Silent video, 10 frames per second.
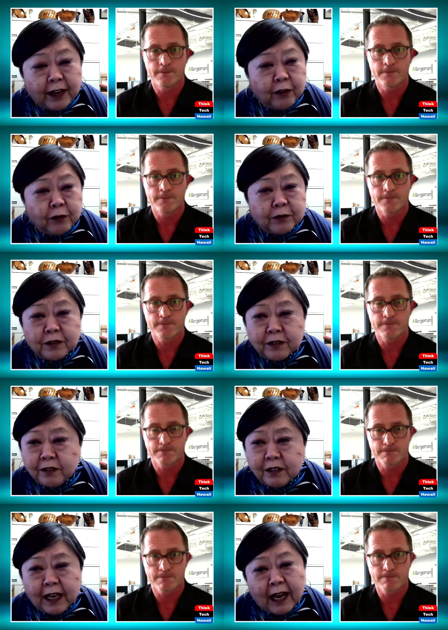Speaker 1: they don't
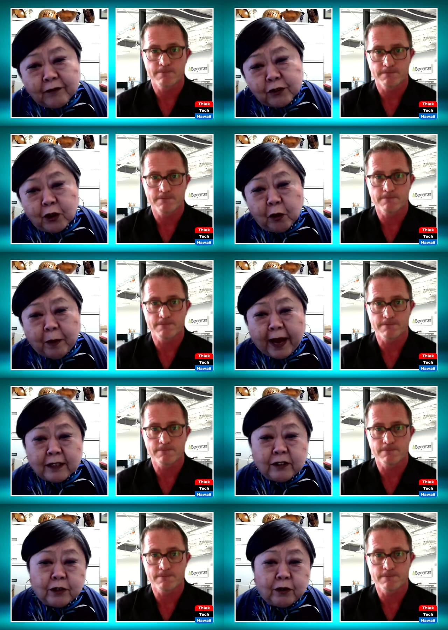have to go
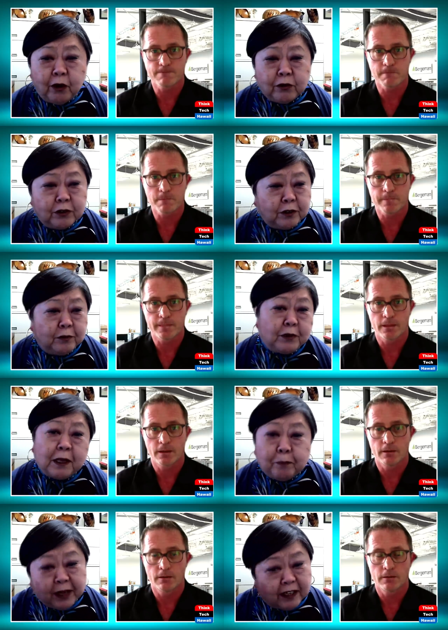back to their owners
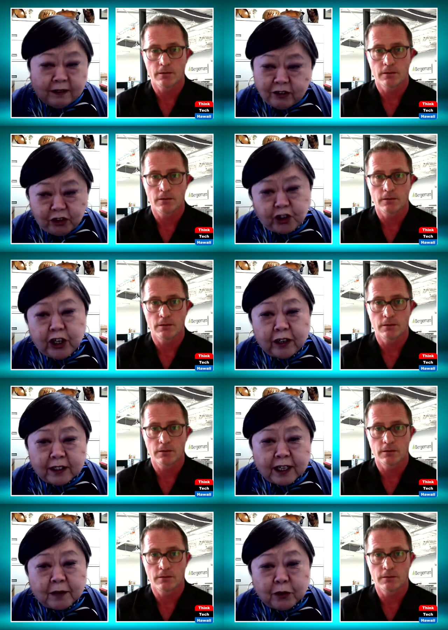with a big
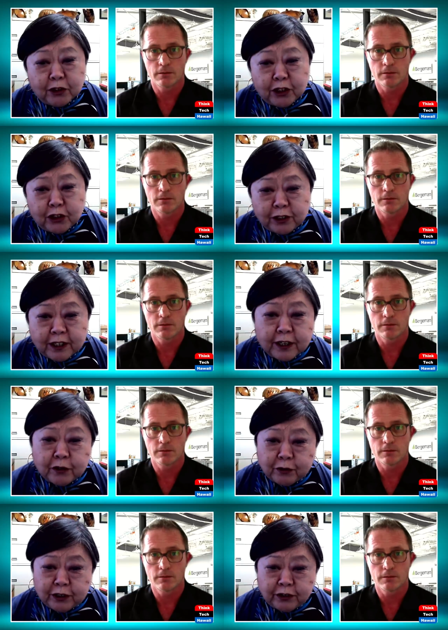chunk, a double digit
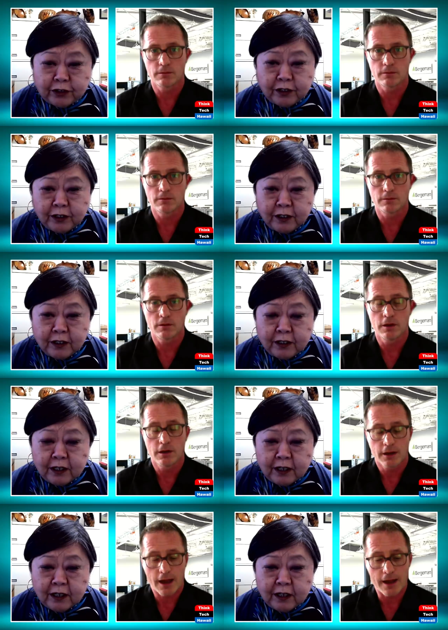increase.
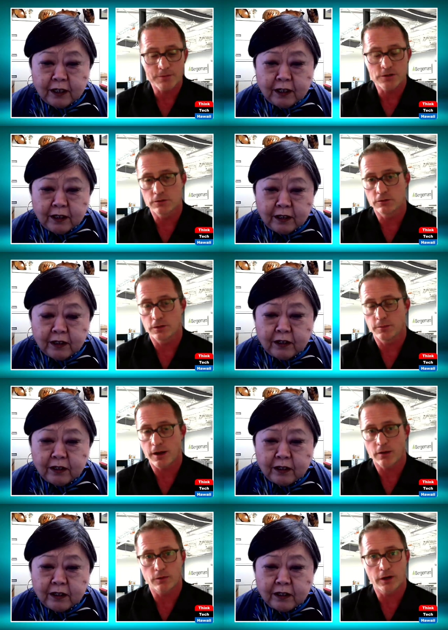
Speaker 2: Absolutely.
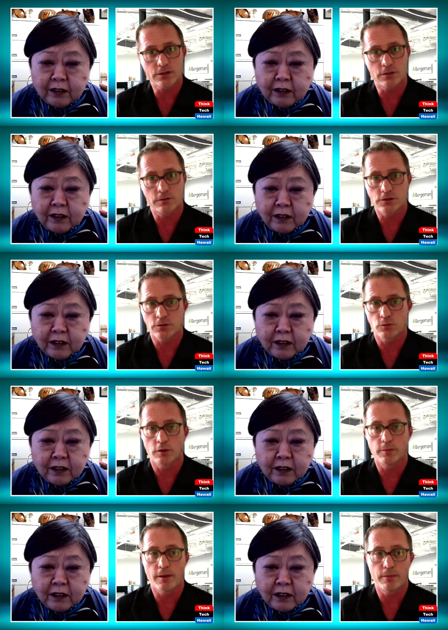Back when I served as a
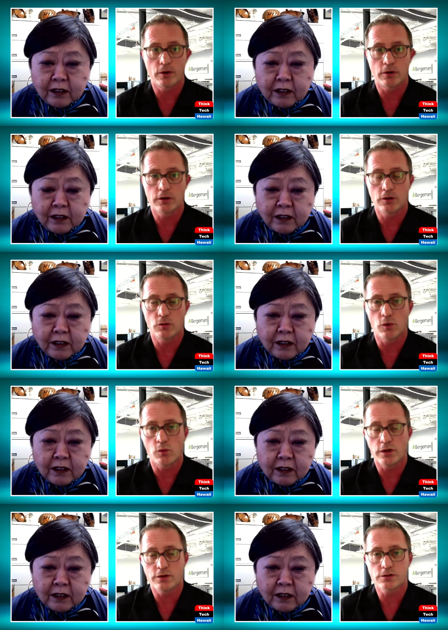board member, you know, what
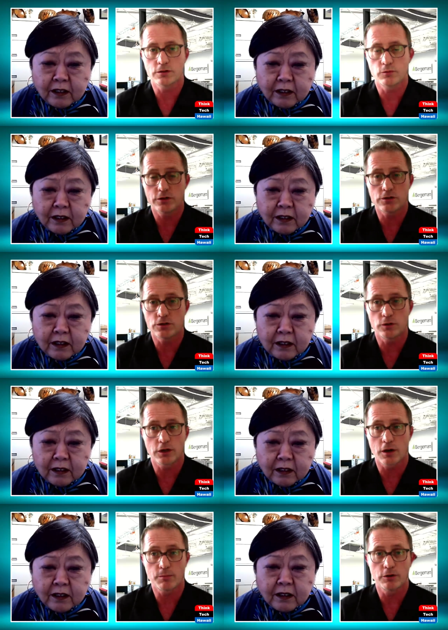we used, we used to do
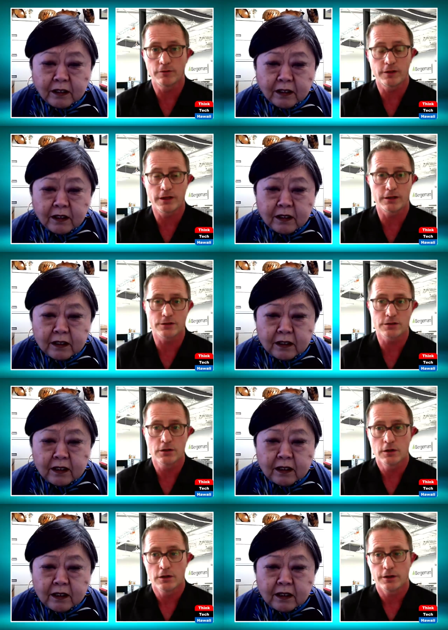a couple of things.
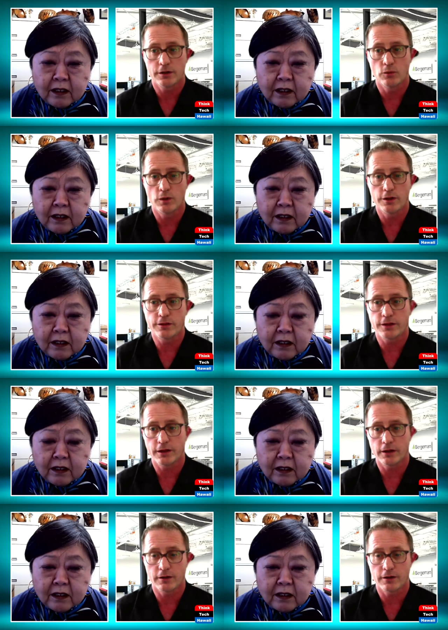You know, one thing,